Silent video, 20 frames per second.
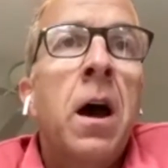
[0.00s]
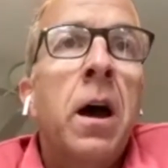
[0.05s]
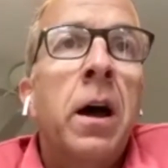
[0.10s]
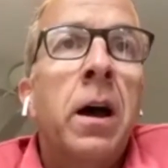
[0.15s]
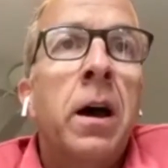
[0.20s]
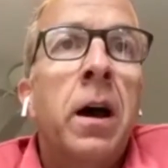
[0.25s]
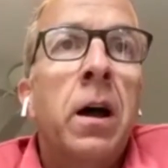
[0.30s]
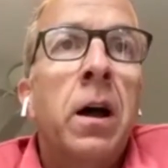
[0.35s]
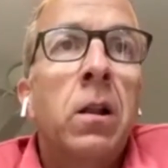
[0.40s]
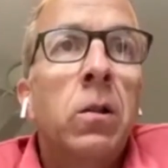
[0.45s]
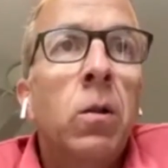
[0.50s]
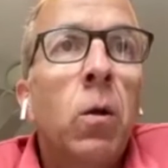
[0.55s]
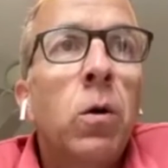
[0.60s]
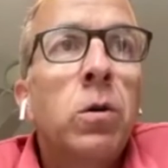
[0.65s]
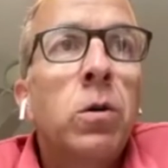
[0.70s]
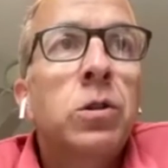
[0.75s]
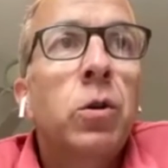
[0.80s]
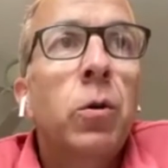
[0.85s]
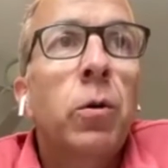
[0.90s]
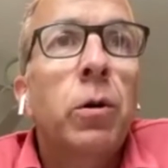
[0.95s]

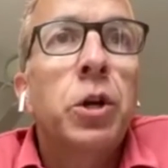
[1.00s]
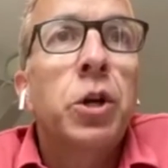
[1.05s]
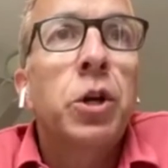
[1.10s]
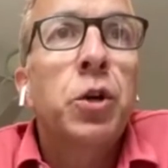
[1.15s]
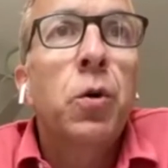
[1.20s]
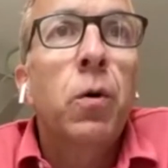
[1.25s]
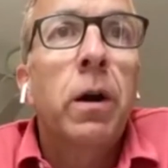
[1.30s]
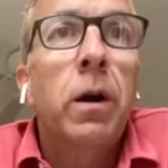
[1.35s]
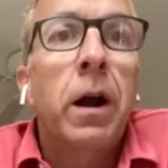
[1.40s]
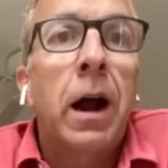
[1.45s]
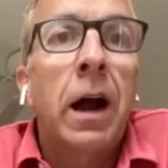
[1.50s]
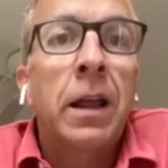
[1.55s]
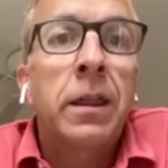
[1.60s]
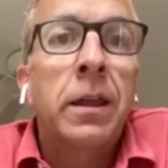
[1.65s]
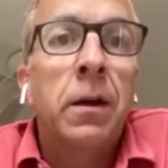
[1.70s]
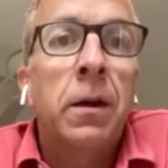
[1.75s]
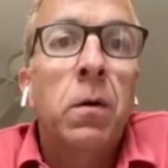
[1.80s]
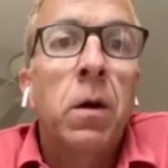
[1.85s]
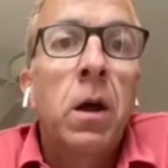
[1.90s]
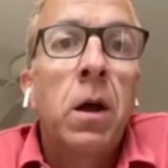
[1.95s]
long story short, I
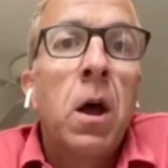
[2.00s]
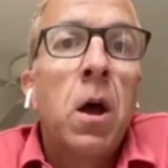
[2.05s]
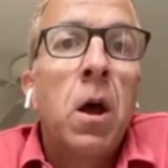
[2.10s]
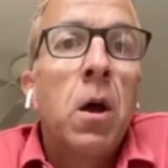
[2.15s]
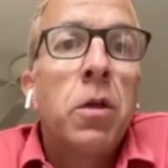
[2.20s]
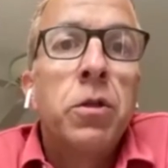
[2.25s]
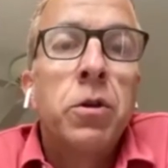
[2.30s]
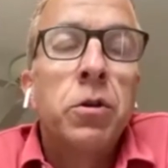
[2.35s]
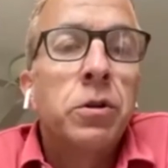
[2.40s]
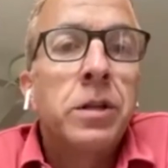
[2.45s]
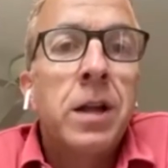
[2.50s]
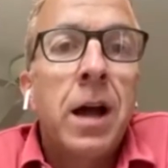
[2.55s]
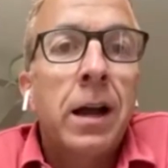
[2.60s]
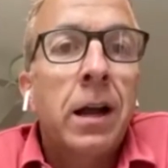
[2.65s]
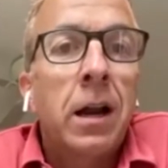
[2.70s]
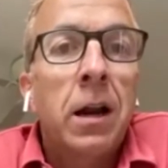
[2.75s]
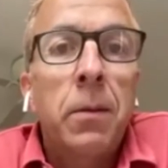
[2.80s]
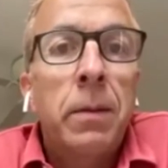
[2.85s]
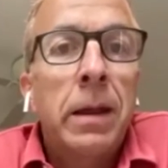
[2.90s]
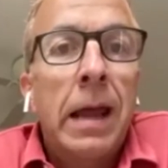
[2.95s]
think there's not
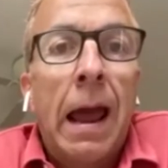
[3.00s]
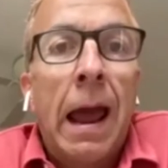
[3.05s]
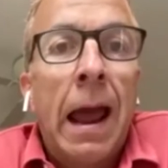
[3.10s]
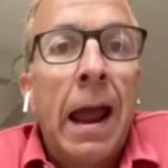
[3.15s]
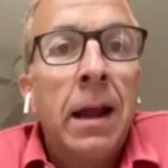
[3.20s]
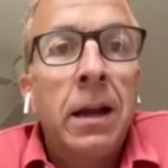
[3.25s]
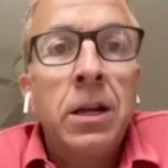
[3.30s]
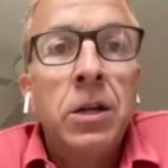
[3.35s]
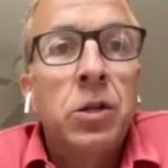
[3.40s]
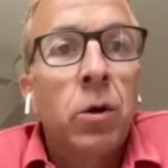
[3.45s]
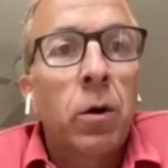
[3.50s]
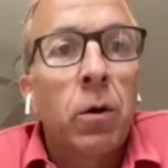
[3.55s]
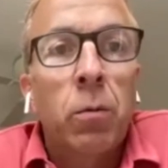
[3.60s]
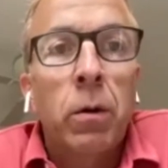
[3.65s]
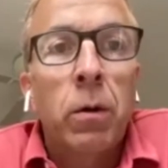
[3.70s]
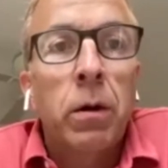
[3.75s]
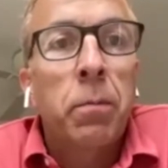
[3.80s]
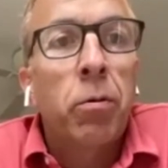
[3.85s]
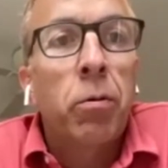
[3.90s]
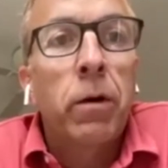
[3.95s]
going to be any sort of
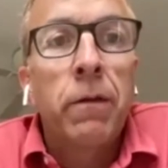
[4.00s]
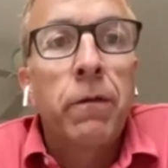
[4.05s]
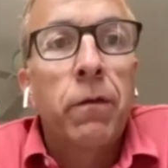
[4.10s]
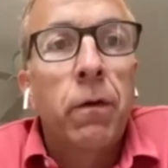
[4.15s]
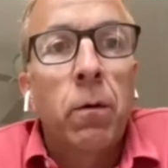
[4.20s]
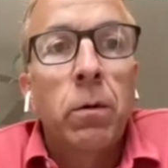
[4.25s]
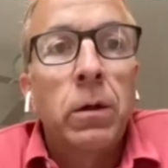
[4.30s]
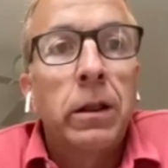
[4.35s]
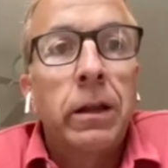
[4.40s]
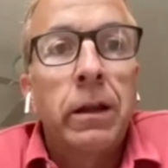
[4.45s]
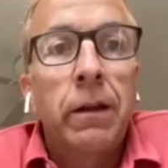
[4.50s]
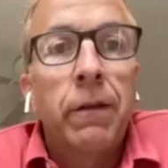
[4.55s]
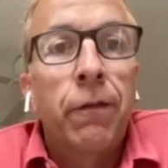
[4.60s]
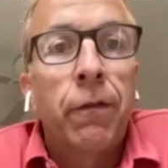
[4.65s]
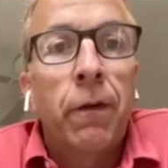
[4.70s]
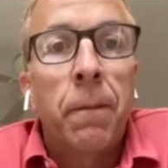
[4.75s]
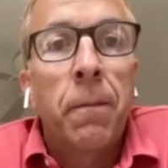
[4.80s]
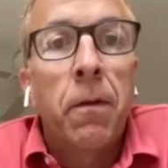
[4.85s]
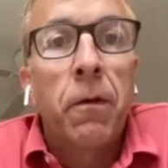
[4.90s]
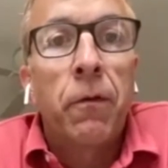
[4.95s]
reprieve or relief
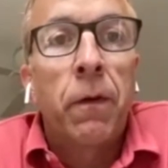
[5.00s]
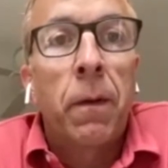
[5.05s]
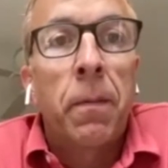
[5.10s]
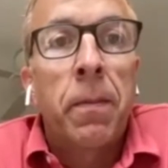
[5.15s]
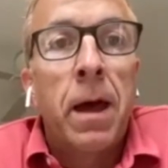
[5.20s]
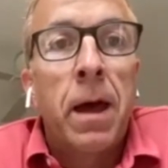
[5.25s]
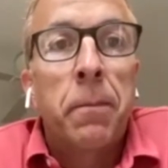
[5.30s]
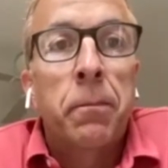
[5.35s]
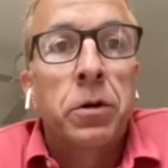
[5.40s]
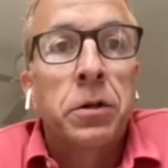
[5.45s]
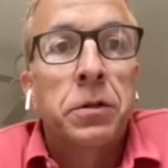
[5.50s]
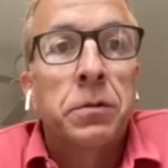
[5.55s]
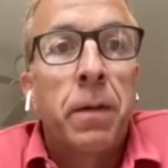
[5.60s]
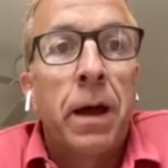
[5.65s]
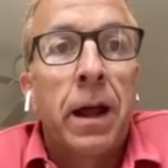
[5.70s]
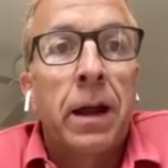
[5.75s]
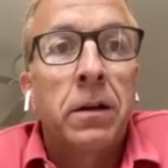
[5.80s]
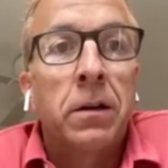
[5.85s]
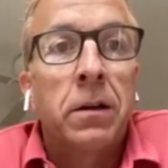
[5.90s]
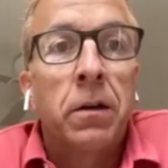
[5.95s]
from that
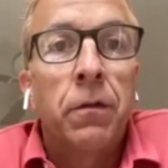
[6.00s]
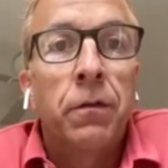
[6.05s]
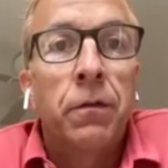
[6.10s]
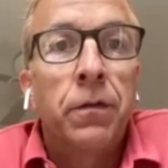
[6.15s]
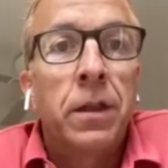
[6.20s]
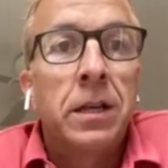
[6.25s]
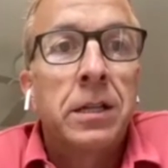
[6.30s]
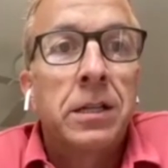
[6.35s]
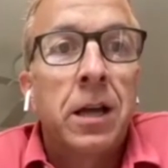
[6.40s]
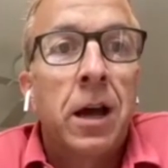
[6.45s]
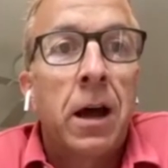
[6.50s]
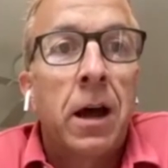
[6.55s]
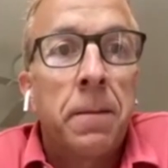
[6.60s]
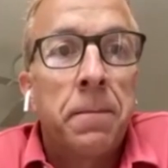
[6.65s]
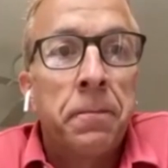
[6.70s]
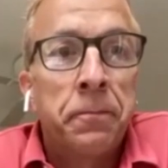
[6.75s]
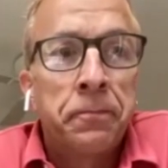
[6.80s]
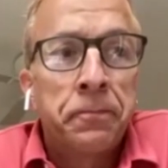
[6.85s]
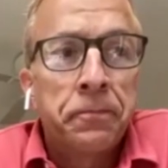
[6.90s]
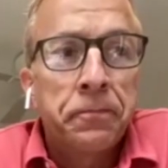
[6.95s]
perspective this
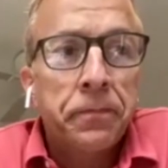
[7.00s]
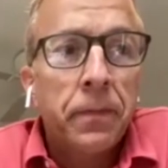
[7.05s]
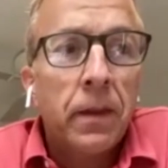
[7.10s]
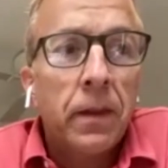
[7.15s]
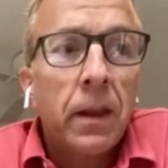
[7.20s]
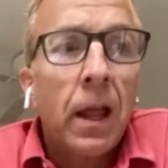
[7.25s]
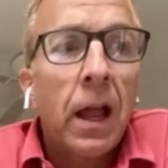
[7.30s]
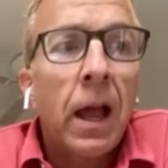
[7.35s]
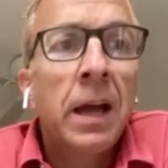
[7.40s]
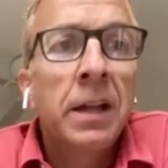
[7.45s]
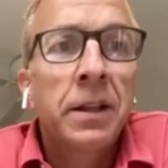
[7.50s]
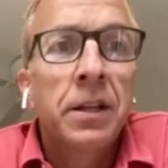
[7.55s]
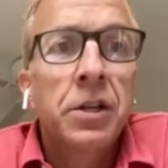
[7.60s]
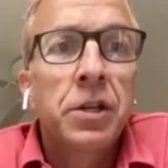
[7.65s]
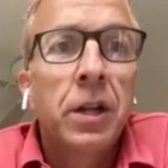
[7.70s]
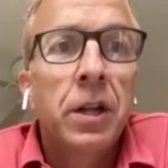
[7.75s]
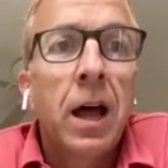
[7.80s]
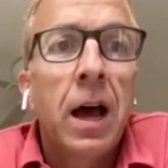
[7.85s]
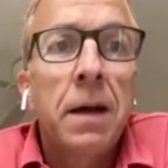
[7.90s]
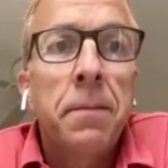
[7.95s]
time at the
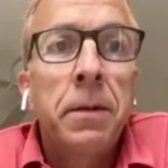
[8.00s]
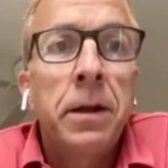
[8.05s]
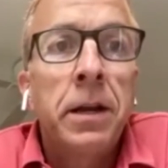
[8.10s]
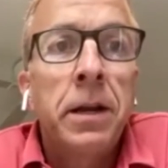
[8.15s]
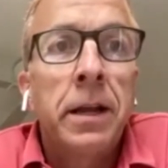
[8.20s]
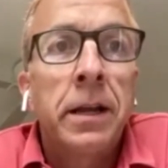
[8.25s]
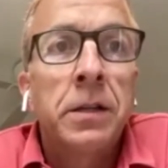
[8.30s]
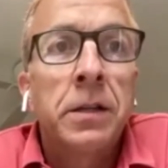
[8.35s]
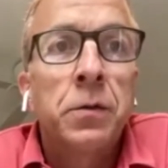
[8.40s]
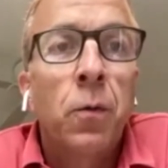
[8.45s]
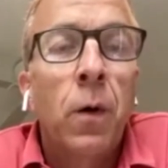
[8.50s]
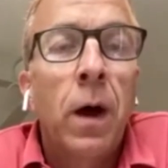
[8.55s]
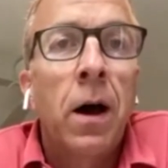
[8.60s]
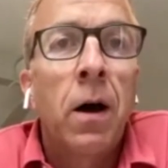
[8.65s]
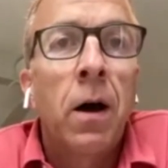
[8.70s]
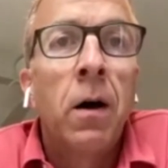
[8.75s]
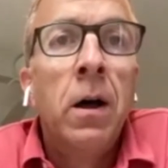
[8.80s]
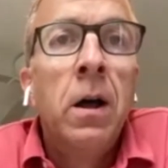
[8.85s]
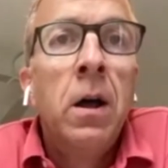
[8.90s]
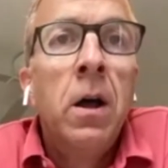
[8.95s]
July meeting as
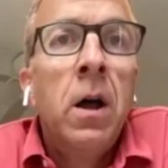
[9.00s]
well.